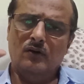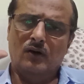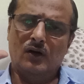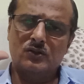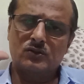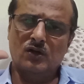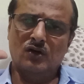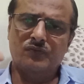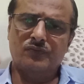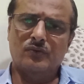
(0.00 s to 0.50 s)

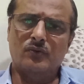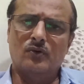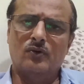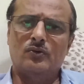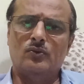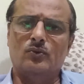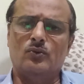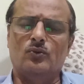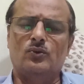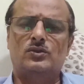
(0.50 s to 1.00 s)
as of
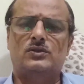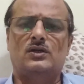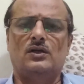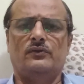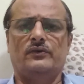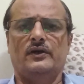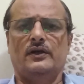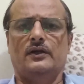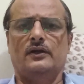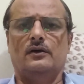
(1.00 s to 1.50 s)

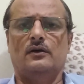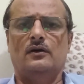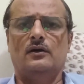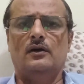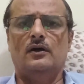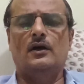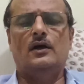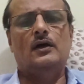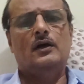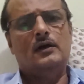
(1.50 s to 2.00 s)
Ushna Virya.
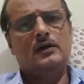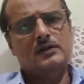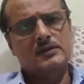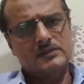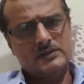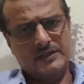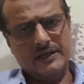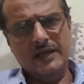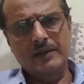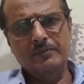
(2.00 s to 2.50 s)

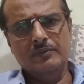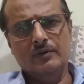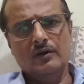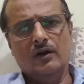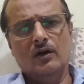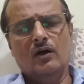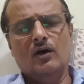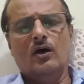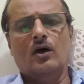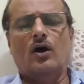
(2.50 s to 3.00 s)

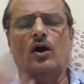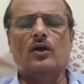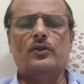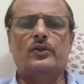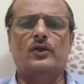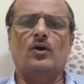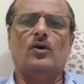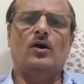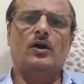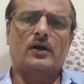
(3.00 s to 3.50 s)
Same
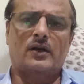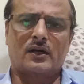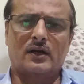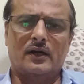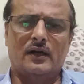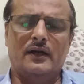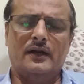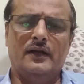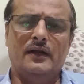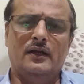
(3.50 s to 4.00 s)
on the
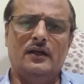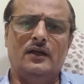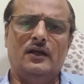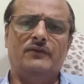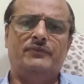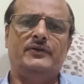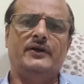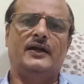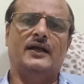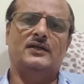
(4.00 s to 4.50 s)
contrary,
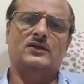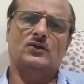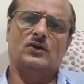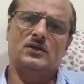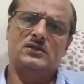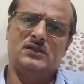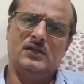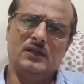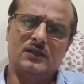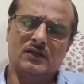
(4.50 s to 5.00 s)
if it has
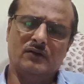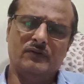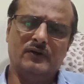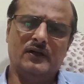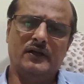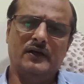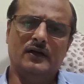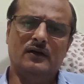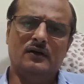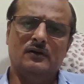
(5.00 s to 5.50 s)
got Shita
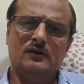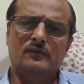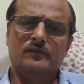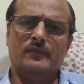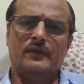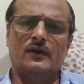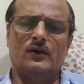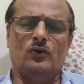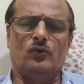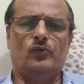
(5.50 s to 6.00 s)
Virya,
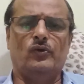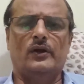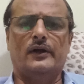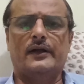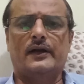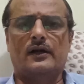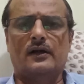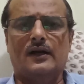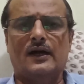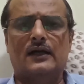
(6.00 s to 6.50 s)
you will
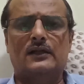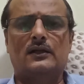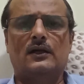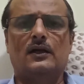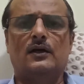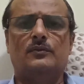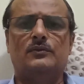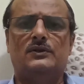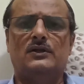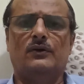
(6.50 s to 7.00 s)
get
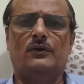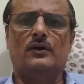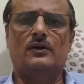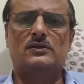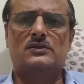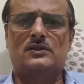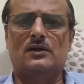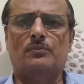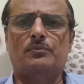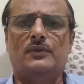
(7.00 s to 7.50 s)
Ladhanam, Jivanam
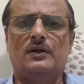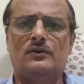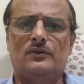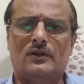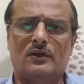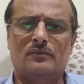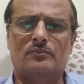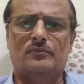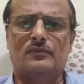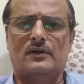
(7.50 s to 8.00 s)
Stambhan,
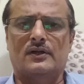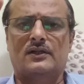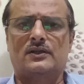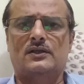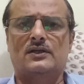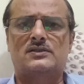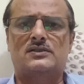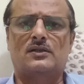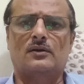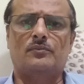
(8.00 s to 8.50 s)
the
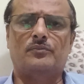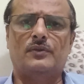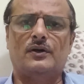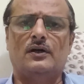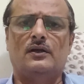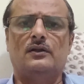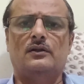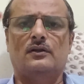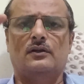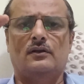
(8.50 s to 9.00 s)
Rakta
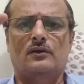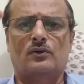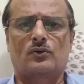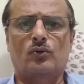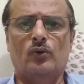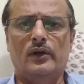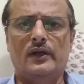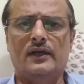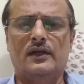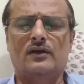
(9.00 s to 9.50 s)
Stambhan,
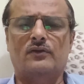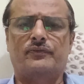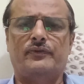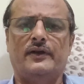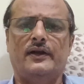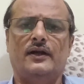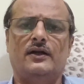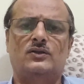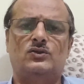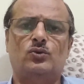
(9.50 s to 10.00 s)
cooling
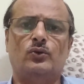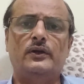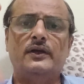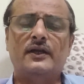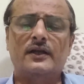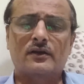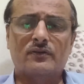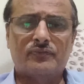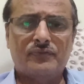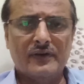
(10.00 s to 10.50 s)
effect,
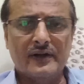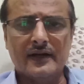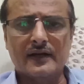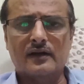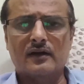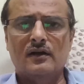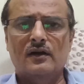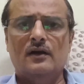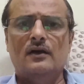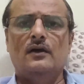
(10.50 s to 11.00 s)
soothing
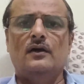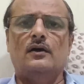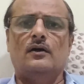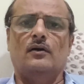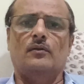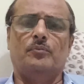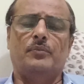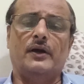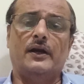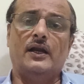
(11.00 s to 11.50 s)
effect,
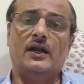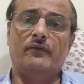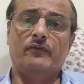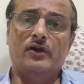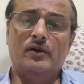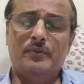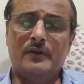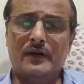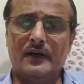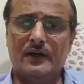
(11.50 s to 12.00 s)
burning
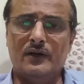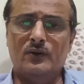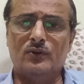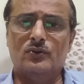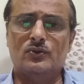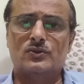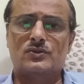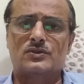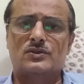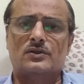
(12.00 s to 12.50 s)
will be
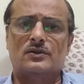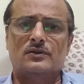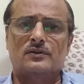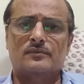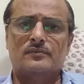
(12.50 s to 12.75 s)
reduced,